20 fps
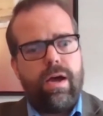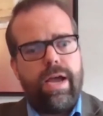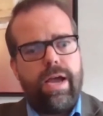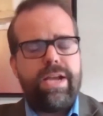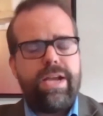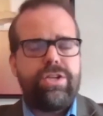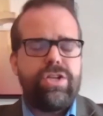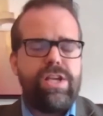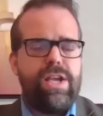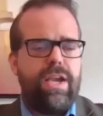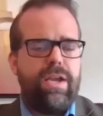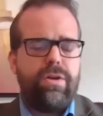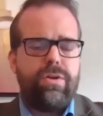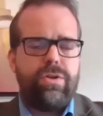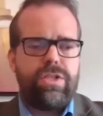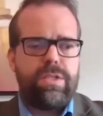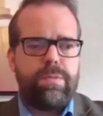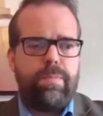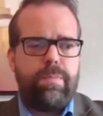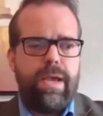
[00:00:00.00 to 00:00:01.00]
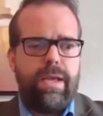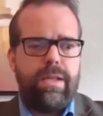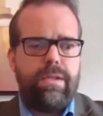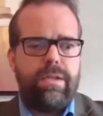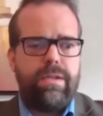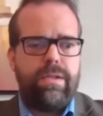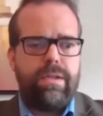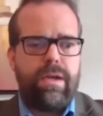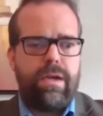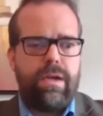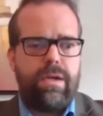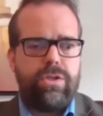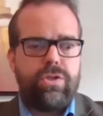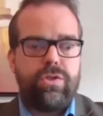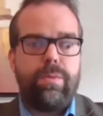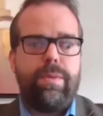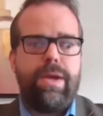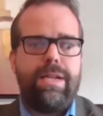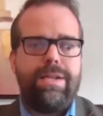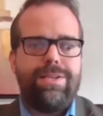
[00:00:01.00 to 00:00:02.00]
Educators spend a
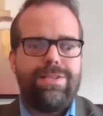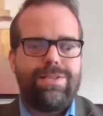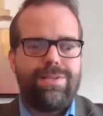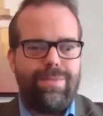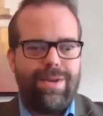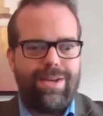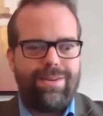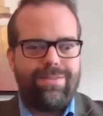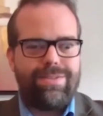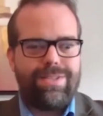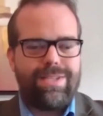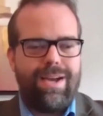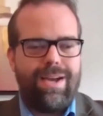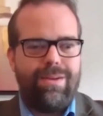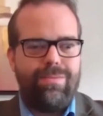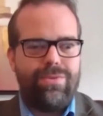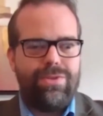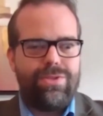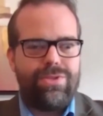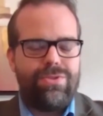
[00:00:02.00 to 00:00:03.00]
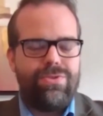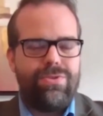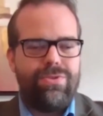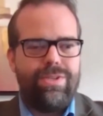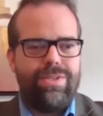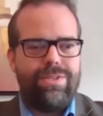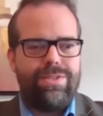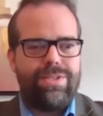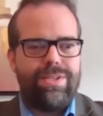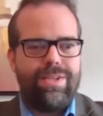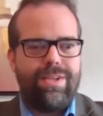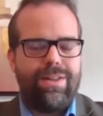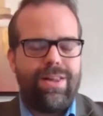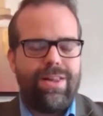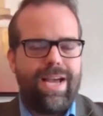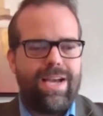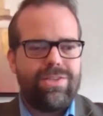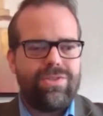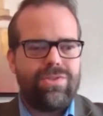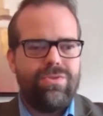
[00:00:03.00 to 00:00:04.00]
tremendous amount of time with students in
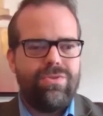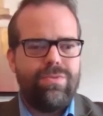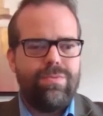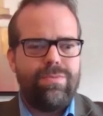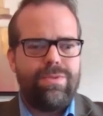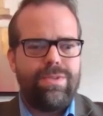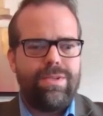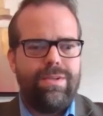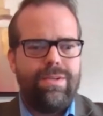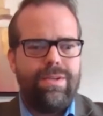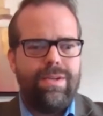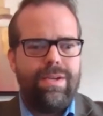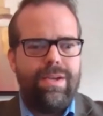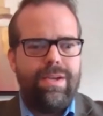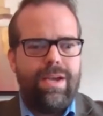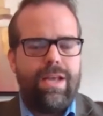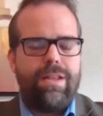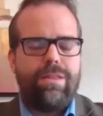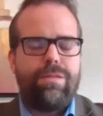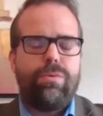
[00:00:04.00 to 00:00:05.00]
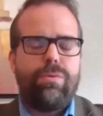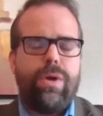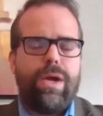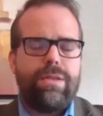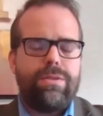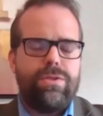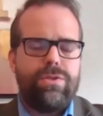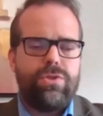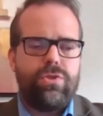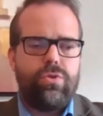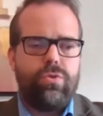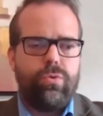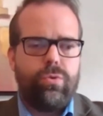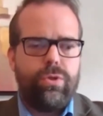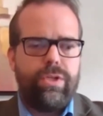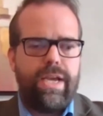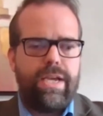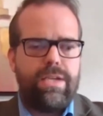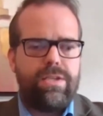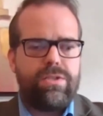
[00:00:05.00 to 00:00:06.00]
classrooms and throughout the
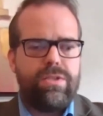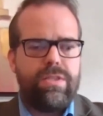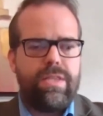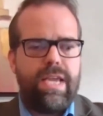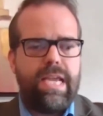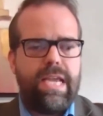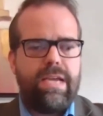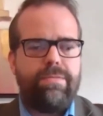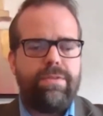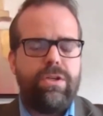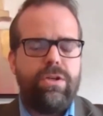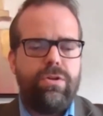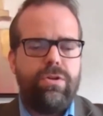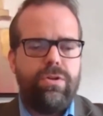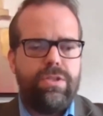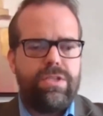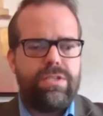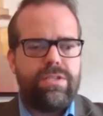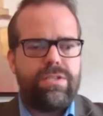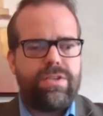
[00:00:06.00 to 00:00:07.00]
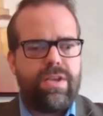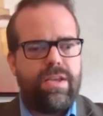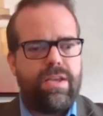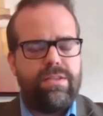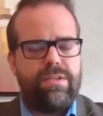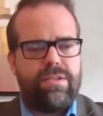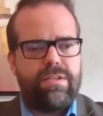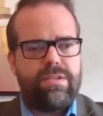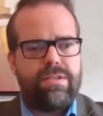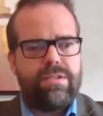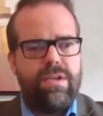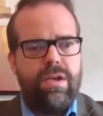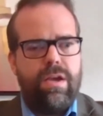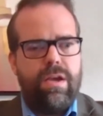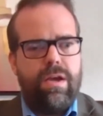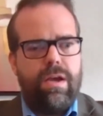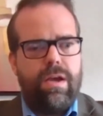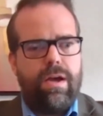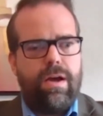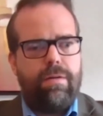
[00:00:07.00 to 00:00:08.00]
school day, so they have a good sense
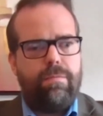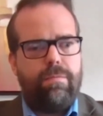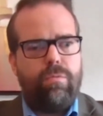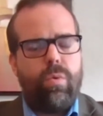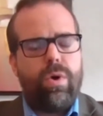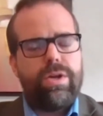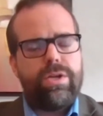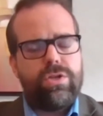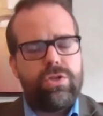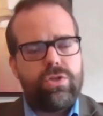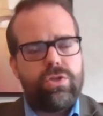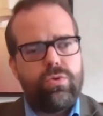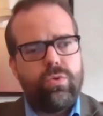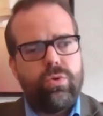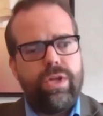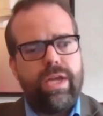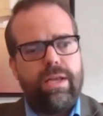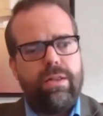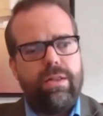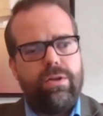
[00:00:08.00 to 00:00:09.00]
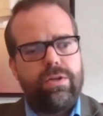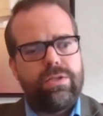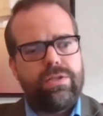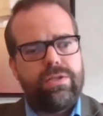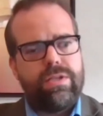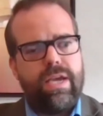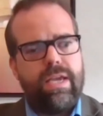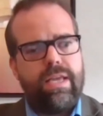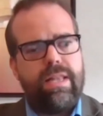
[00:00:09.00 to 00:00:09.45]
of what a school day looks like,